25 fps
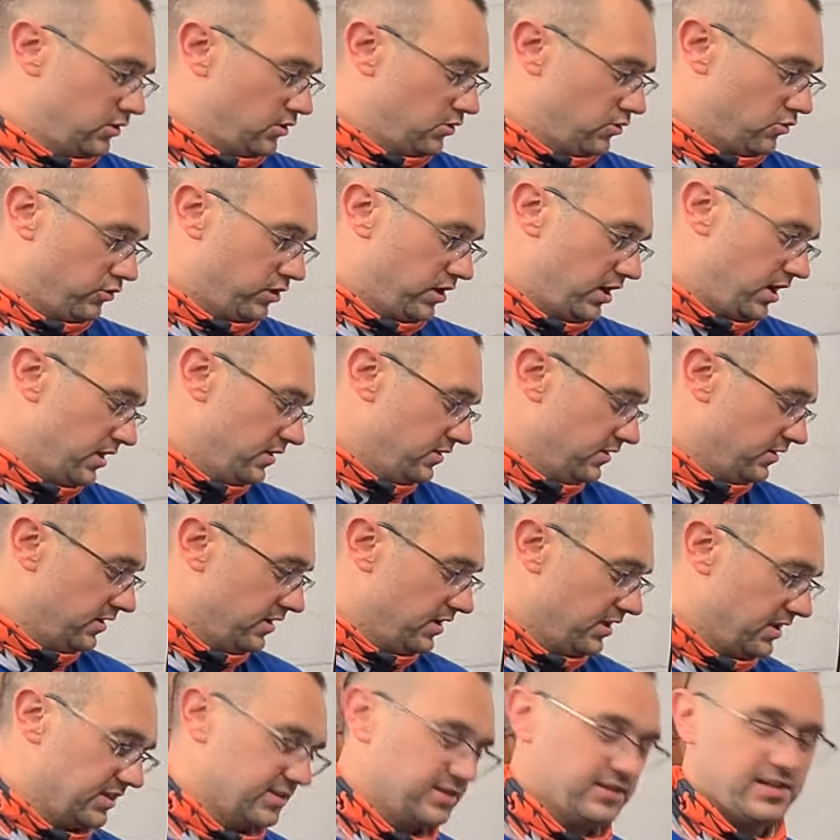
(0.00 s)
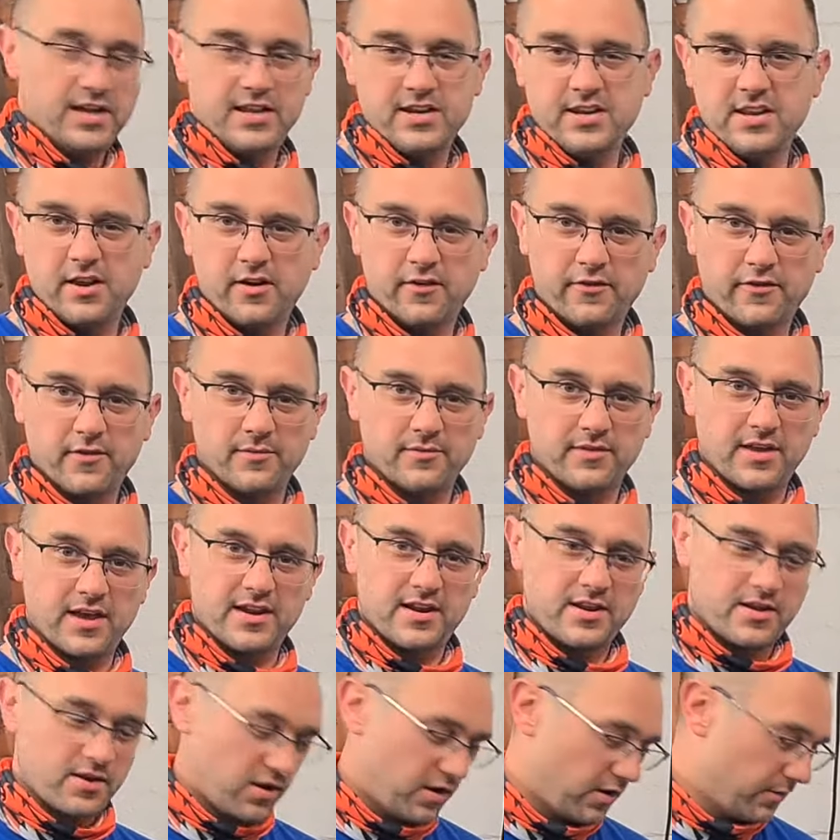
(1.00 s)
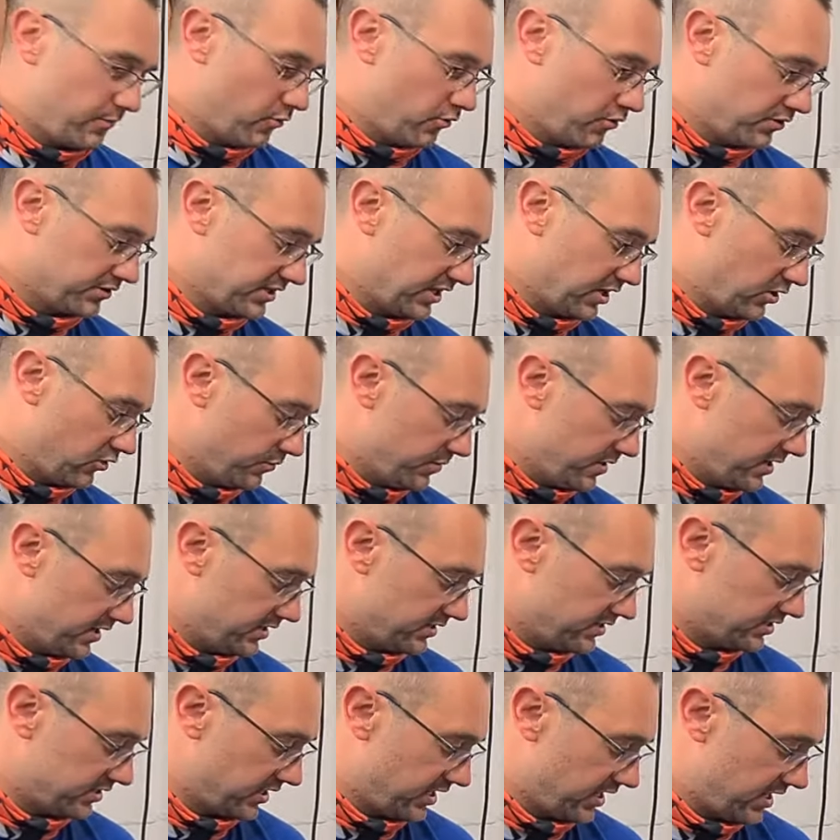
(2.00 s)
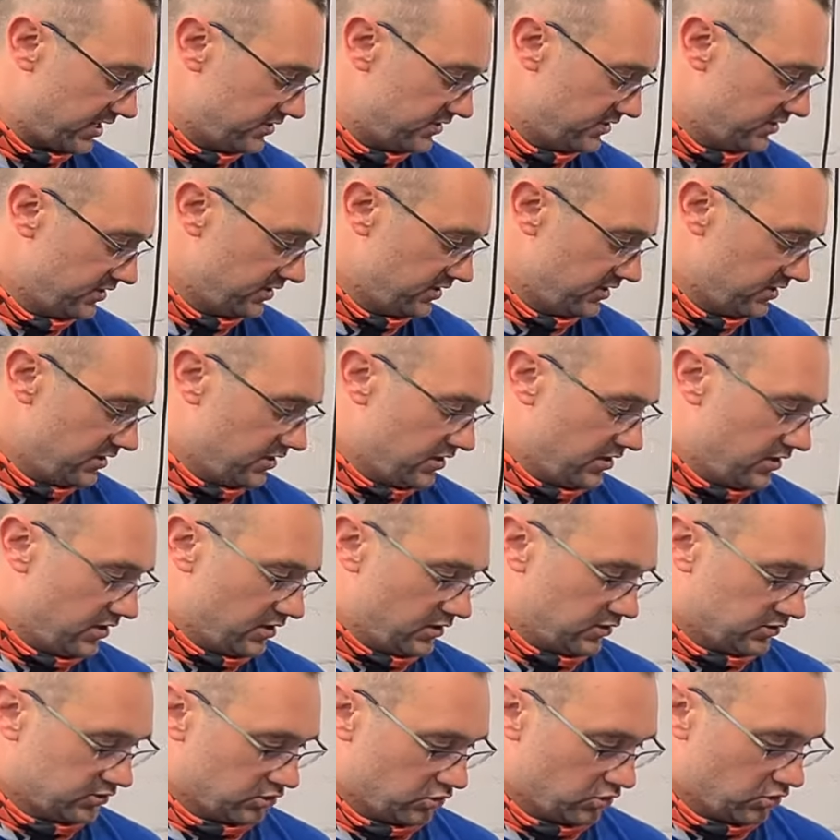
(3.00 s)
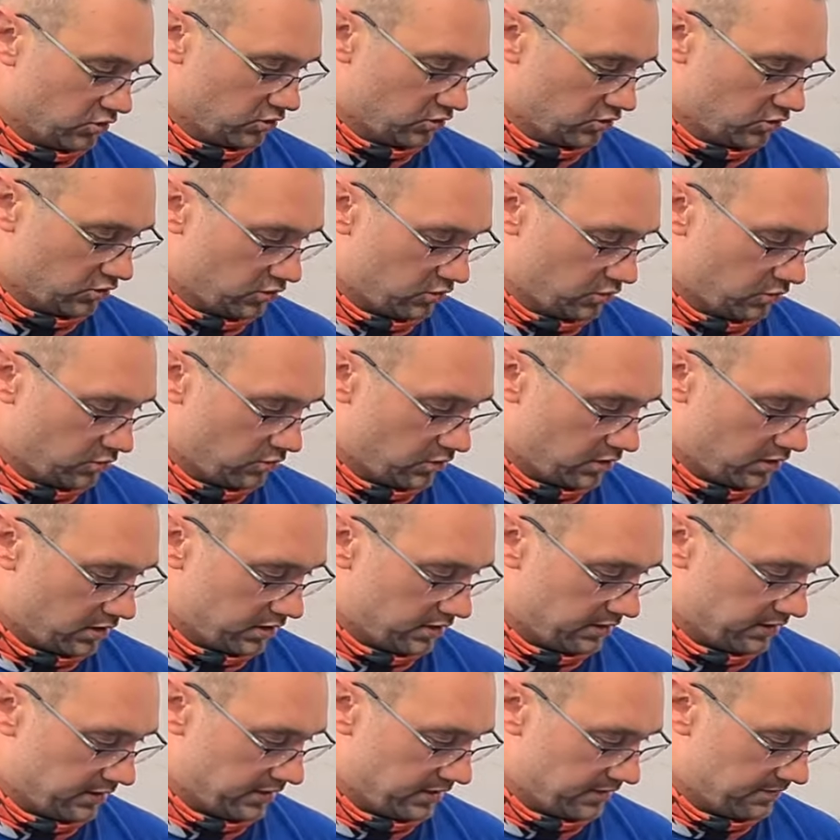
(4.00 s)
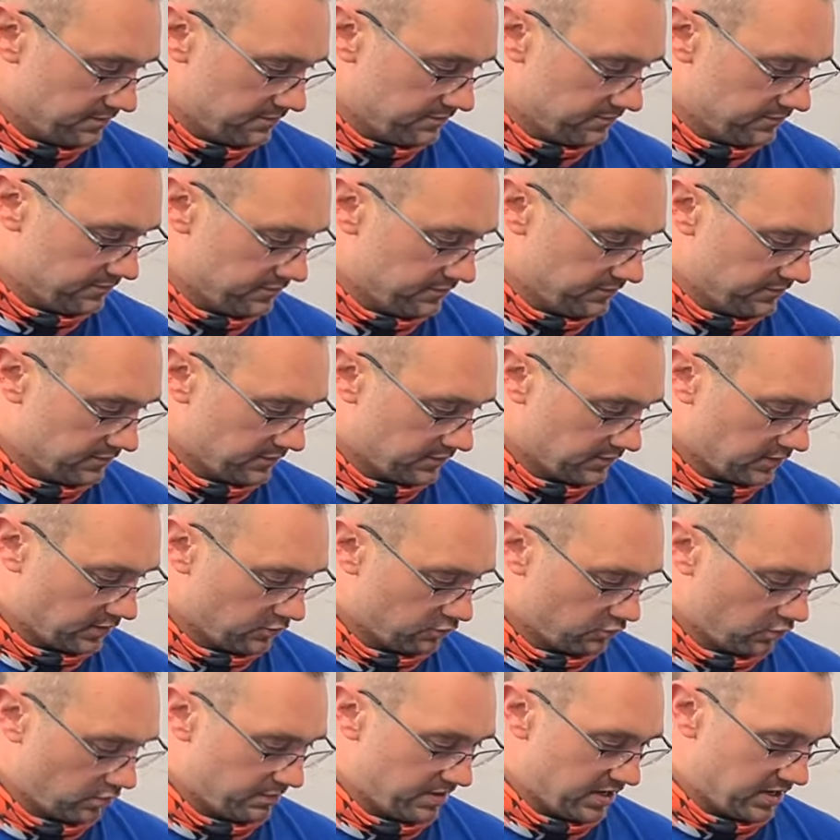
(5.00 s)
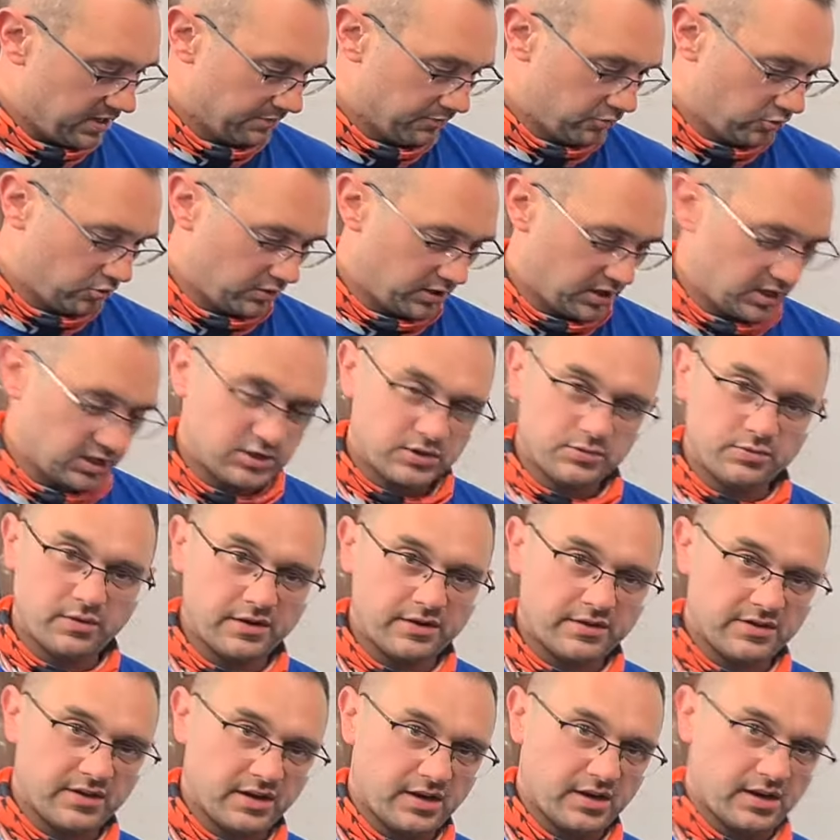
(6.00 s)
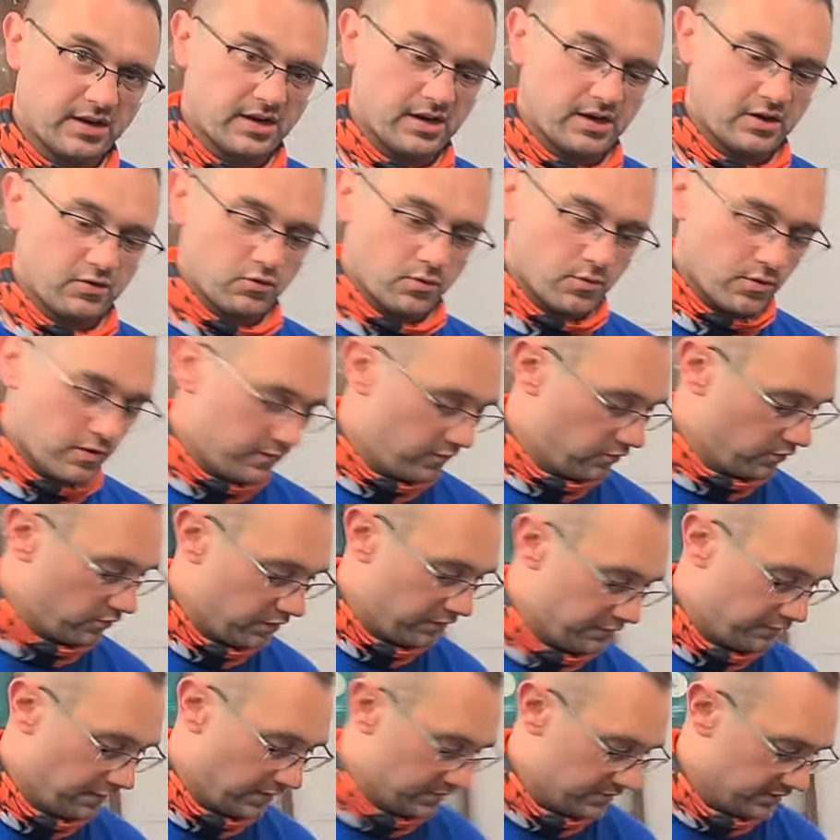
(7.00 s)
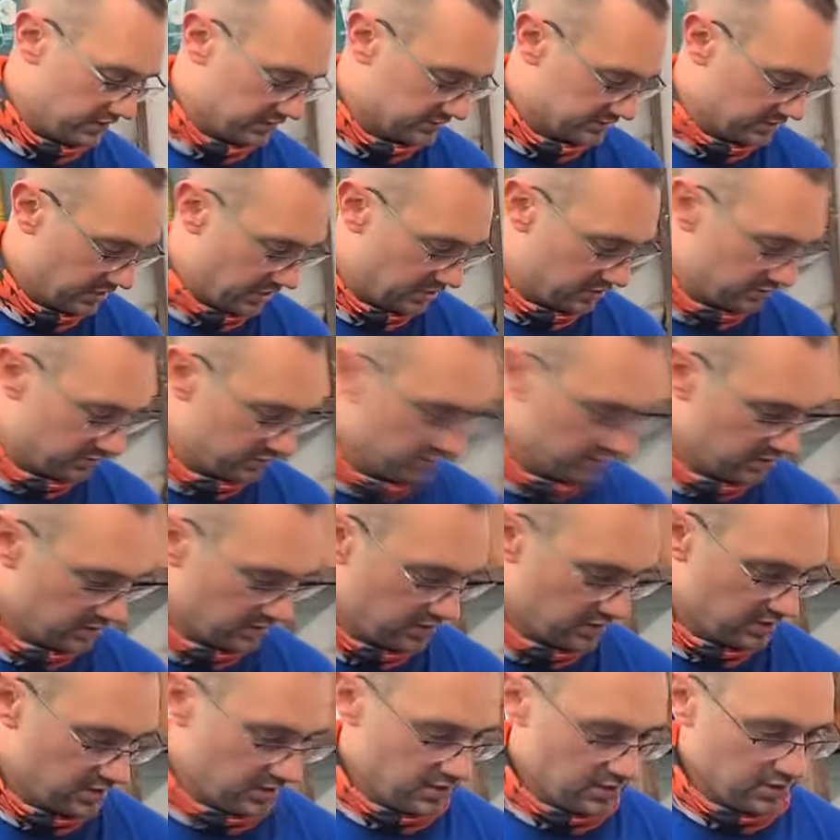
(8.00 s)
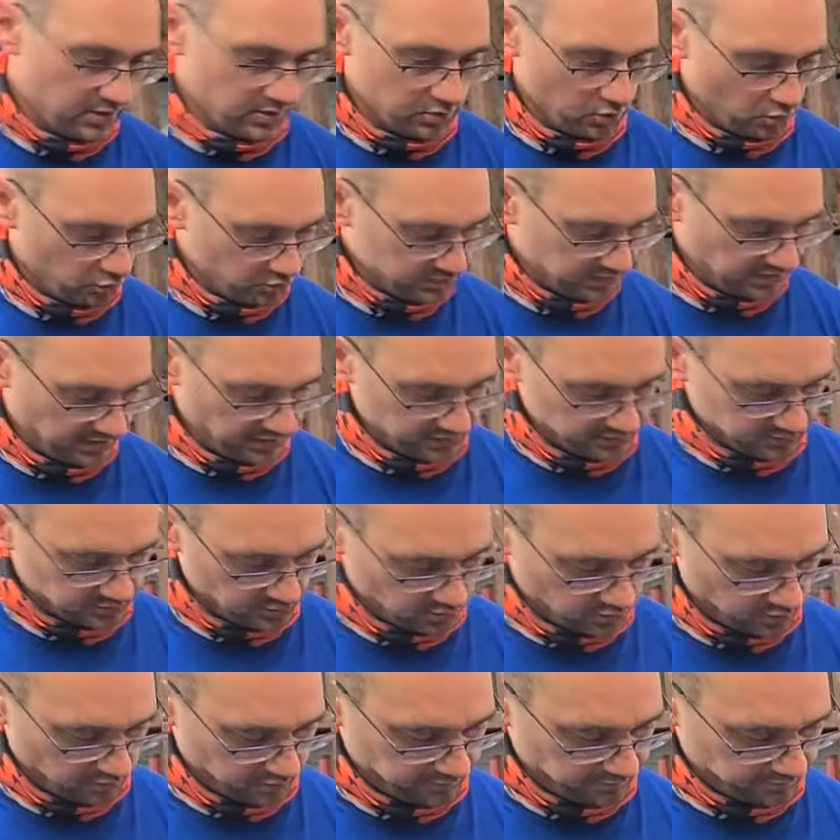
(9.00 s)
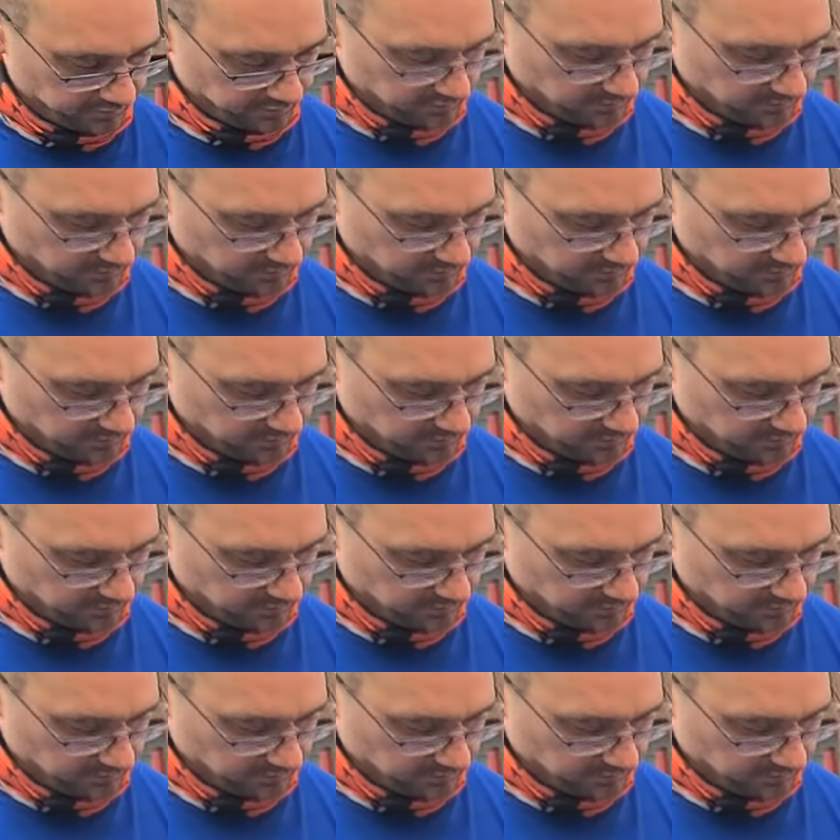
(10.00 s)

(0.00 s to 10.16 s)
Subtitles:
Okay, it's Len here from Len and Art Motorcycle Maintenance again. So we're making progress with removing and refitting this tyre. The old tyre's off.